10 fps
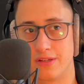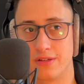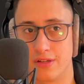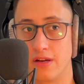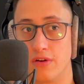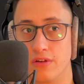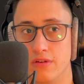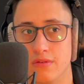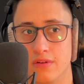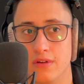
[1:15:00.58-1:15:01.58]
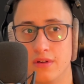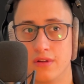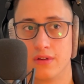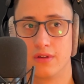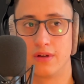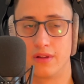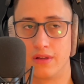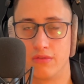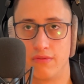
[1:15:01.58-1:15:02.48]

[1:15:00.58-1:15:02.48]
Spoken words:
because I know you. I think you're